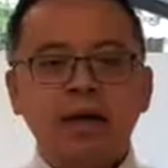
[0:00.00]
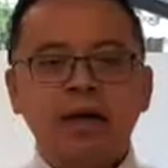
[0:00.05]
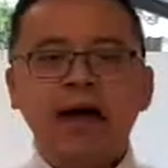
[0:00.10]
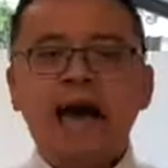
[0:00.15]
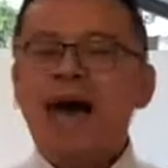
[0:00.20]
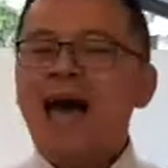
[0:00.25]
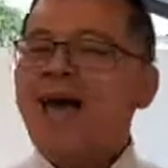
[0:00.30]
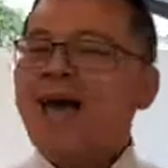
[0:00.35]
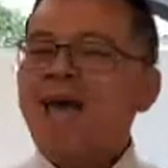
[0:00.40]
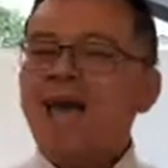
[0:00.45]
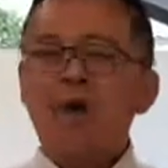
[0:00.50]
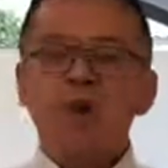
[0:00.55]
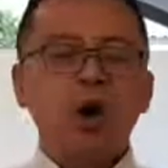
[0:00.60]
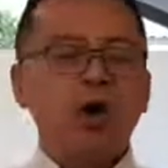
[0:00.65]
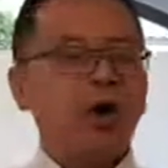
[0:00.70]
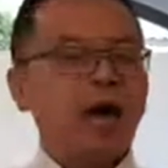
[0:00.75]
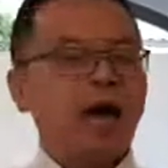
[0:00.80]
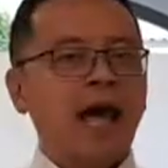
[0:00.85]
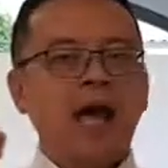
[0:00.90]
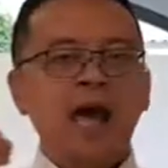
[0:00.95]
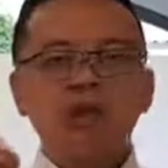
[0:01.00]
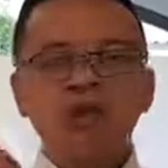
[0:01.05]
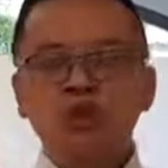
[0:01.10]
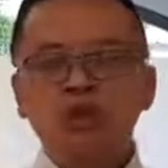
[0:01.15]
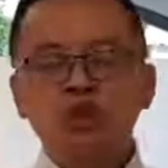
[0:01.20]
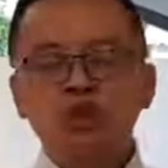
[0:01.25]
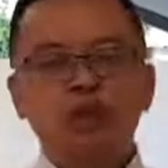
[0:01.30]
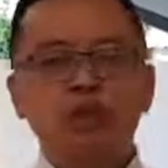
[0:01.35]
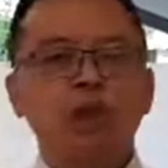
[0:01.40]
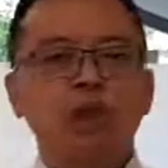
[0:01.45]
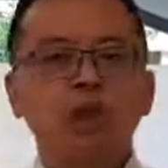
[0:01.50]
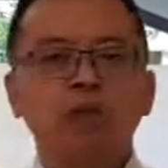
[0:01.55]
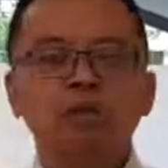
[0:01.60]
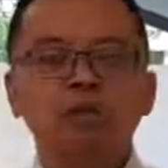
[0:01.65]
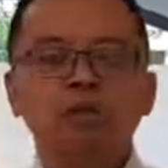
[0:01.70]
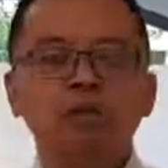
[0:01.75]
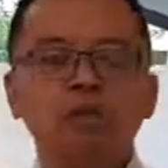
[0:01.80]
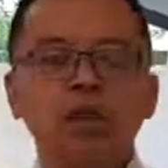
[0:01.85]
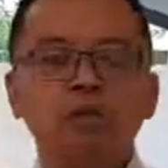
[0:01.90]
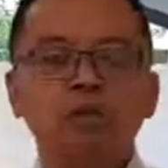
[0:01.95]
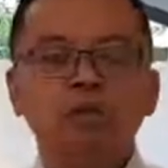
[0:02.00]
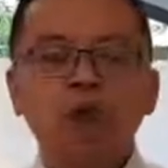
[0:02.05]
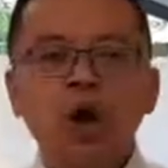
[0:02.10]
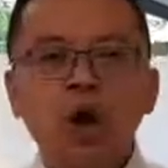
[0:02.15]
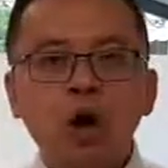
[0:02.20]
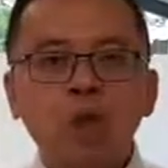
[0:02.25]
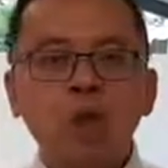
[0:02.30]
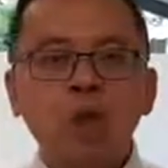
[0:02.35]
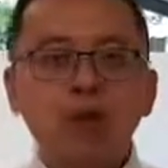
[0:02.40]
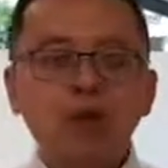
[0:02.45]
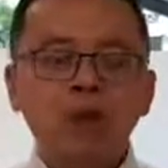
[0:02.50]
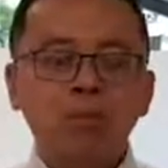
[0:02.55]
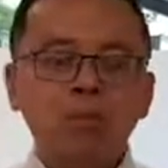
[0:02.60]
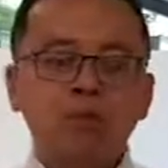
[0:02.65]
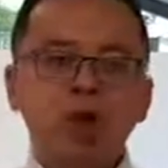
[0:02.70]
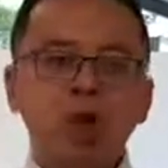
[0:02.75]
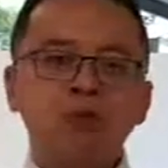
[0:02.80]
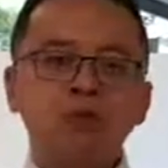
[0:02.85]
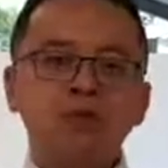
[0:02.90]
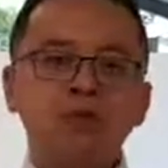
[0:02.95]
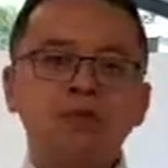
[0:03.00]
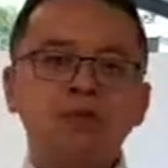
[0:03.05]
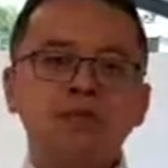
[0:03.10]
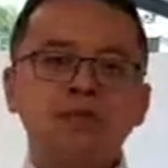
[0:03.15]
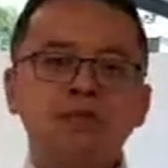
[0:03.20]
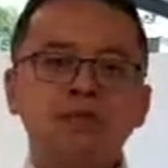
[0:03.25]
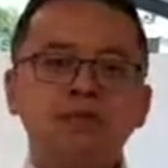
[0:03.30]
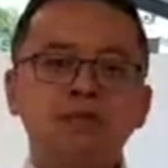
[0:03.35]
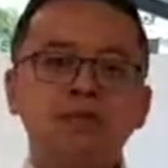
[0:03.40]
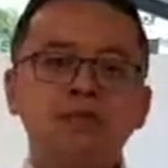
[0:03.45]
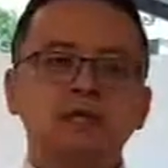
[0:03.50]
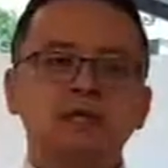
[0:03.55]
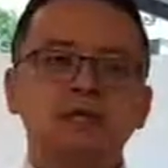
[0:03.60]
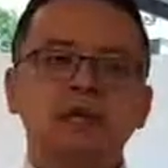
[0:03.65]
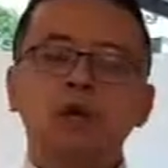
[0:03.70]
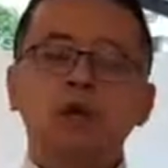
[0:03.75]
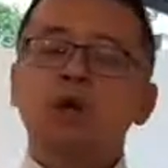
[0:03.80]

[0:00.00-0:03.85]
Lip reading: and not having to go through probate processes,